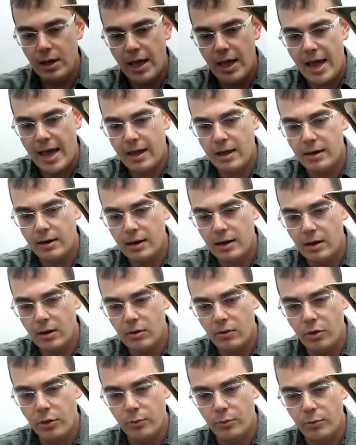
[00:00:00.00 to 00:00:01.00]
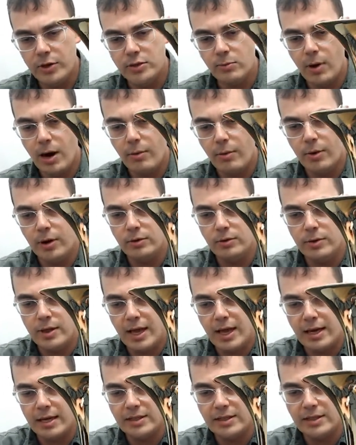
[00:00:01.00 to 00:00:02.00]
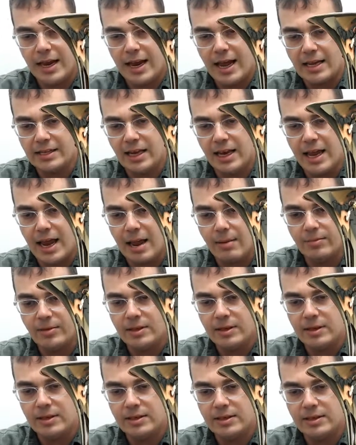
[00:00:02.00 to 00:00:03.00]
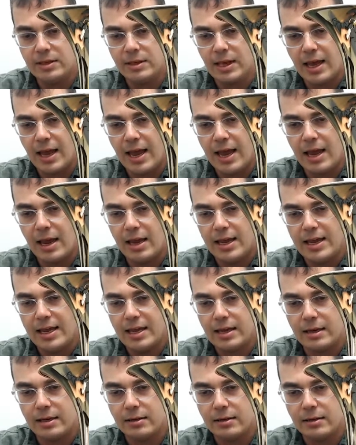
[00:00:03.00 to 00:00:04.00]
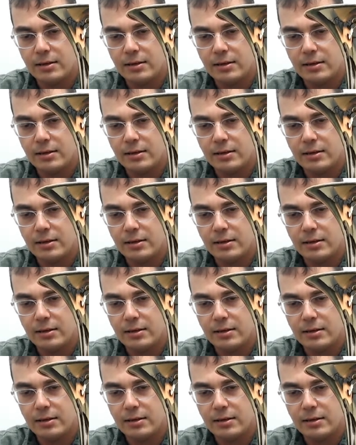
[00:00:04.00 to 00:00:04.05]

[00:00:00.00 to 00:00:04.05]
And the reason why I wanna do that is that as I empty this in,